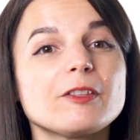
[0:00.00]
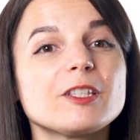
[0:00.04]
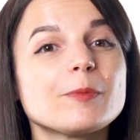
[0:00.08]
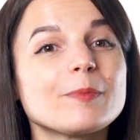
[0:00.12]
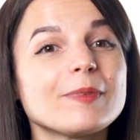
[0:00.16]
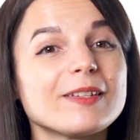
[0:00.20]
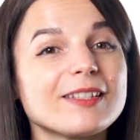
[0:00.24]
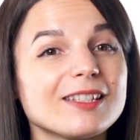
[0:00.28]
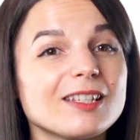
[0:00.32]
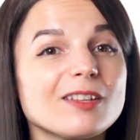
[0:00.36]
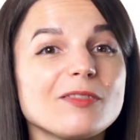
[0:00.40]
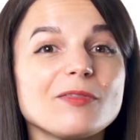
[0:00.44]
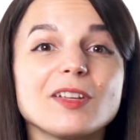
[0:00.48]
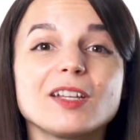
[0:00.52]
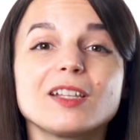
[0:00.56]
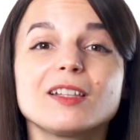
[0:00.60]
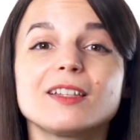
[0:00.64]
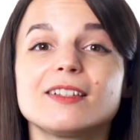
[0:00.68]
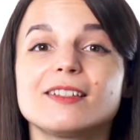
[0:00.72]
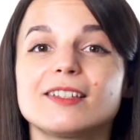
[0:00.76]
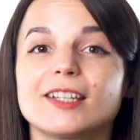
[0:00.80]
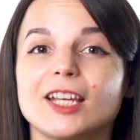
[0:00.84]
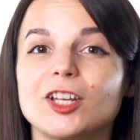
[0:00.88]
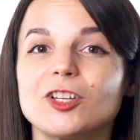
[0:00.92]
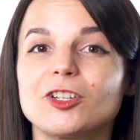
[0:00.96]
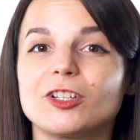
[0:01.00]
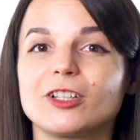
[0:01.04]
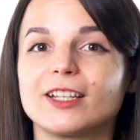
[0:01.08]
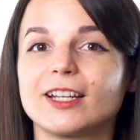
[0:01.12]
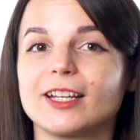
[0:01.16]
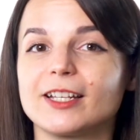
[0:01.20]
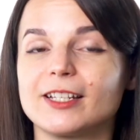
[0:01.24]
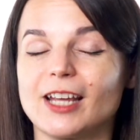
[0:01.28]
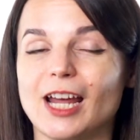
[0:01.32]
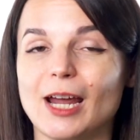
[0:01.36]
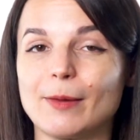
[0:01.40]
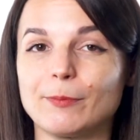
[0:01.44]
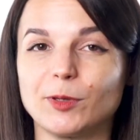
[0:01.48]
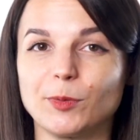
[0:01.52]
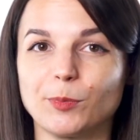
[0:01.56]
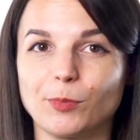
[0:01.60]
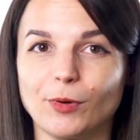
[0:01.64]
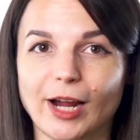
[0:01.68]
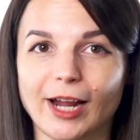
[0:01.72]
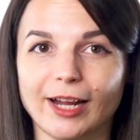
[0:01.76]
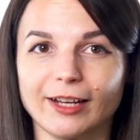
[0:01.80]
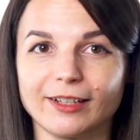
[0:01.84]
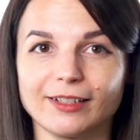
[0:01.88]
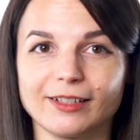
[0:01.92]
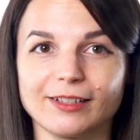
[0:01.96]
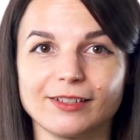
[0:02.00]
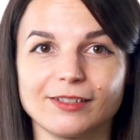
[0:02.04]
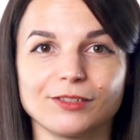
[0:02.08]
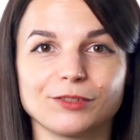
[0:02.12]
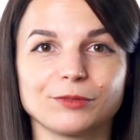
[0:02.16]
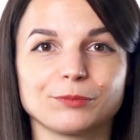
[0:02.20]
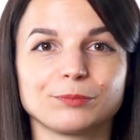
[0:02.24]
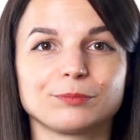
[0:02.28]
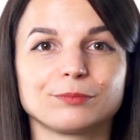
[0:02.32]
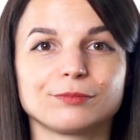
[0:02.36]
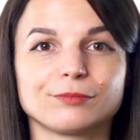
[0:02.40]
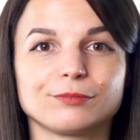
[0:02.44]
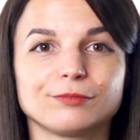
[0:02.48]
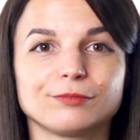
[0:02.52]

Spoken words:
specifically scheduling a time to practice.